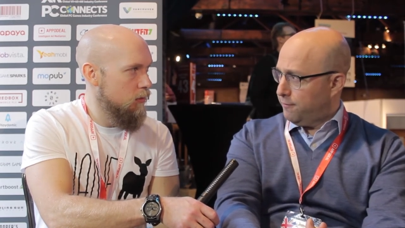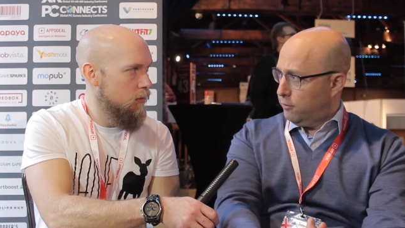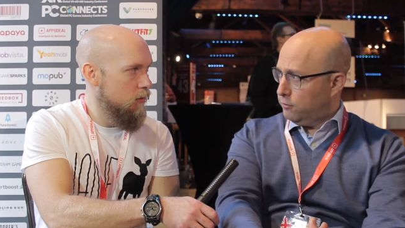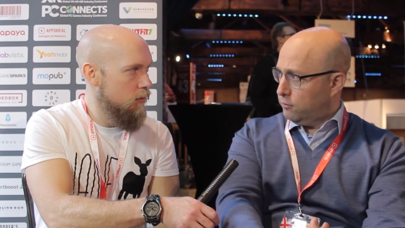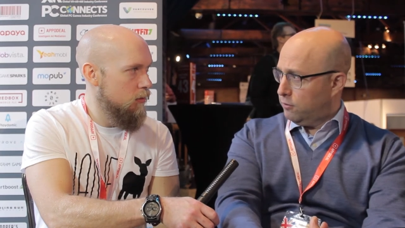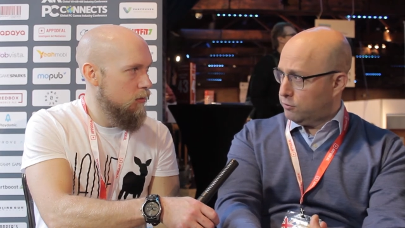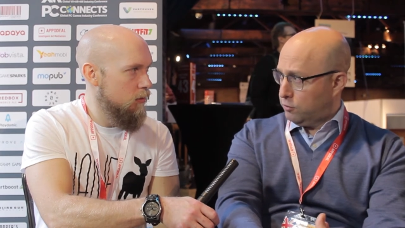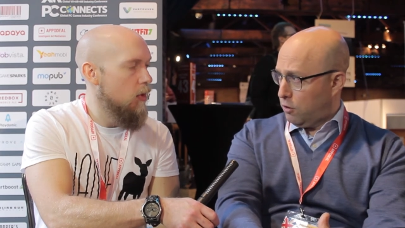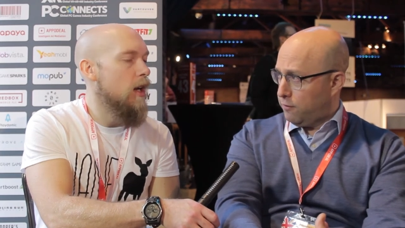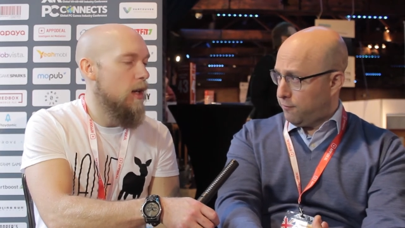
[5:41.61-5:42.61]
Speaker 1: phone to,
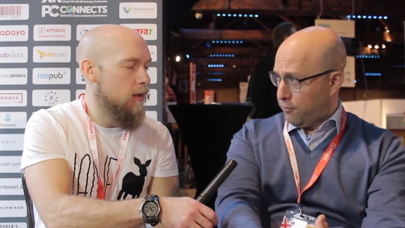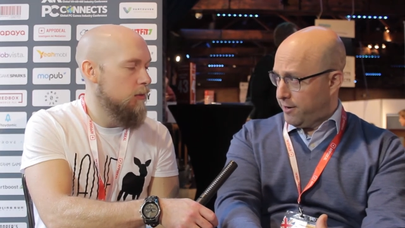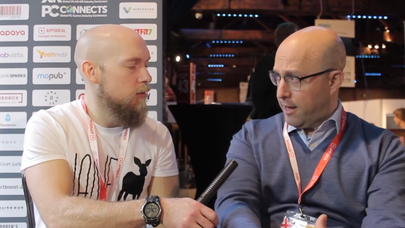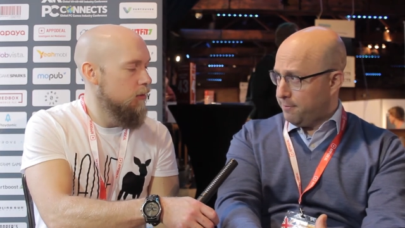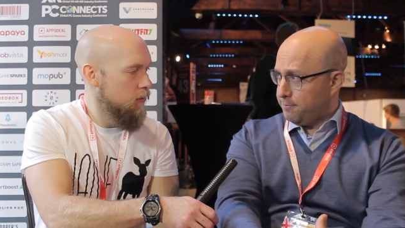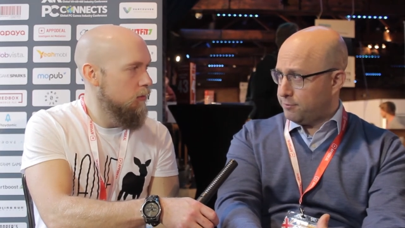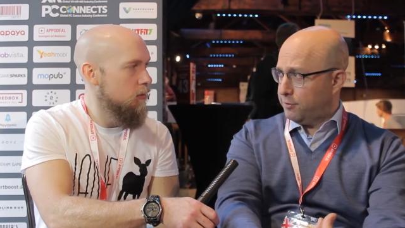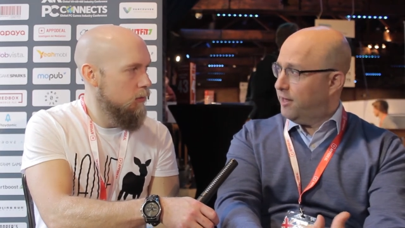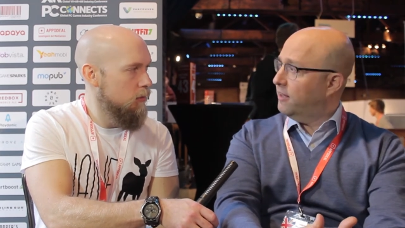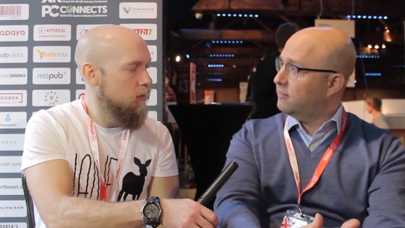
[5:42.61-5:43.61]
yeah. for an app. So
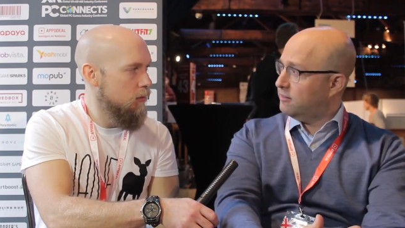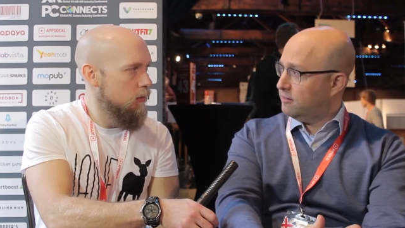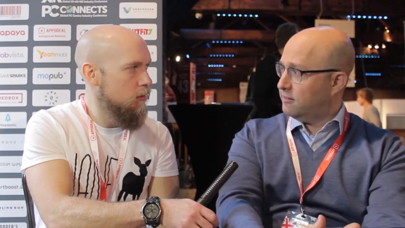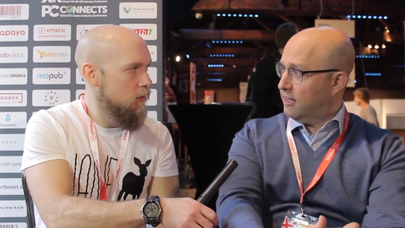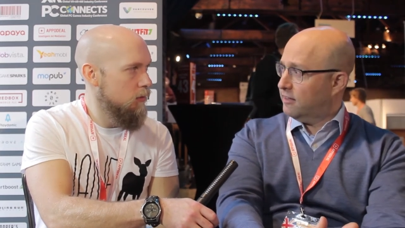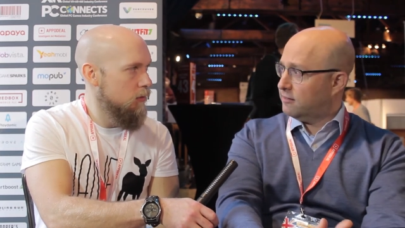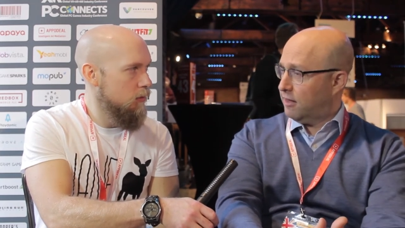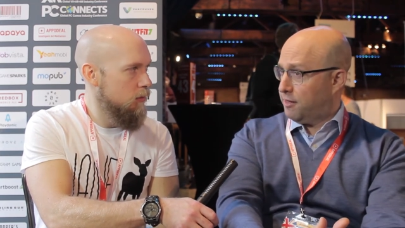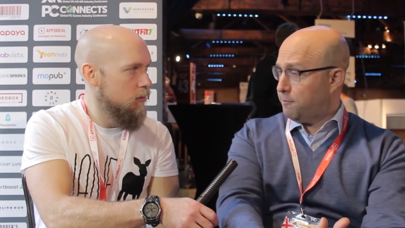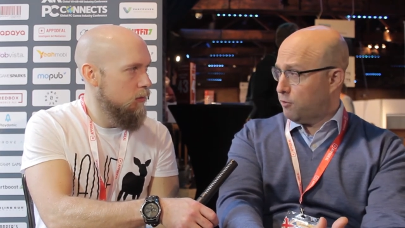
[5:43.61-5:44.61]
that's that's I
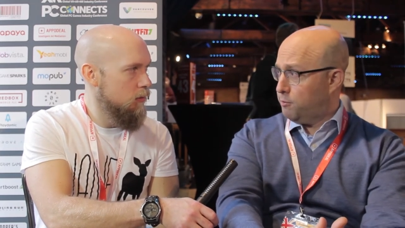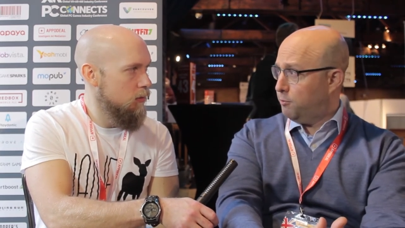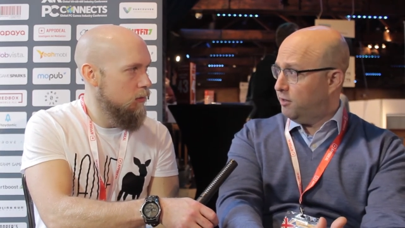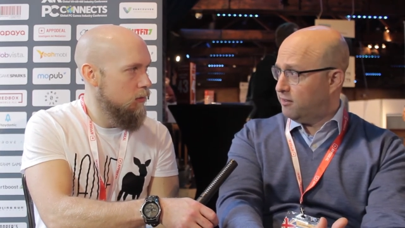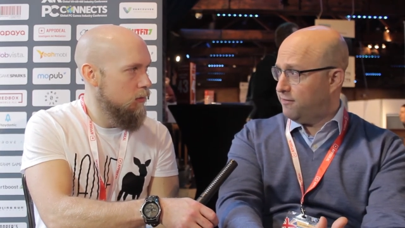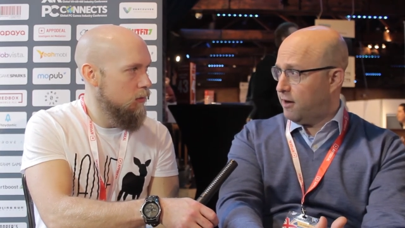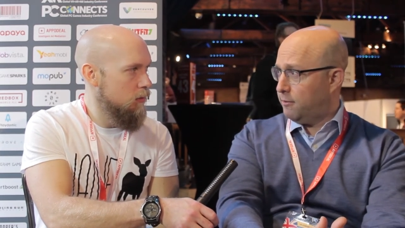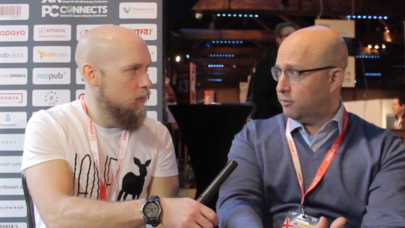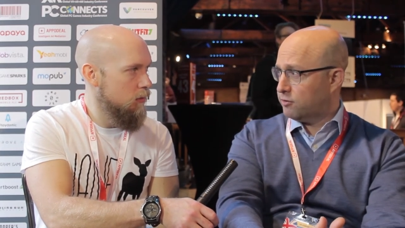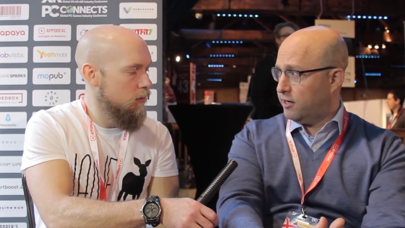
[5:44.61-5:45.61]
think premium is a
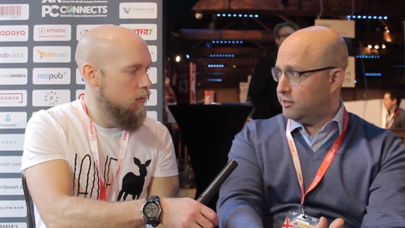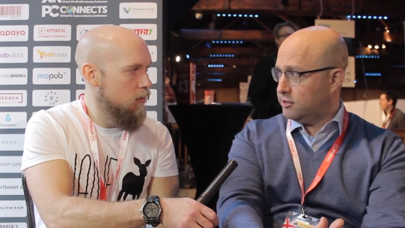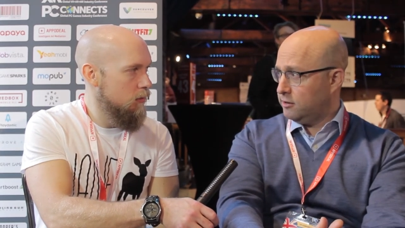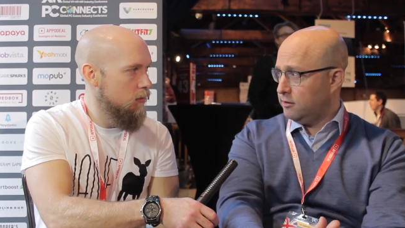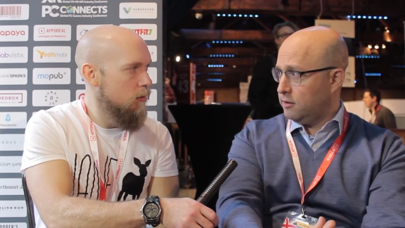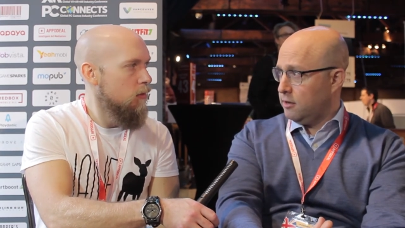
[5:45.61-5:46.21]
viable strategy.